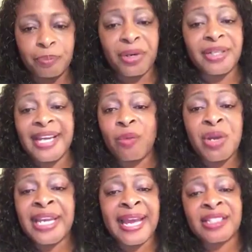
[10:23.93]
But yet
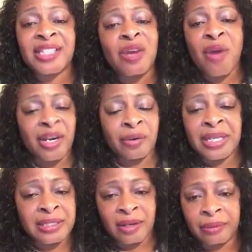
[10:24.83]
we can't say radical
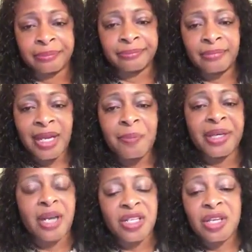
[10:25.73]
Islam
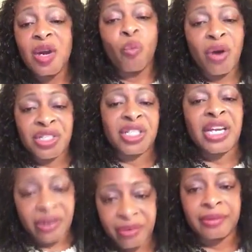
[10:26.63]
because we're
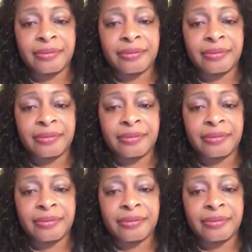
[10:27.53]
scared.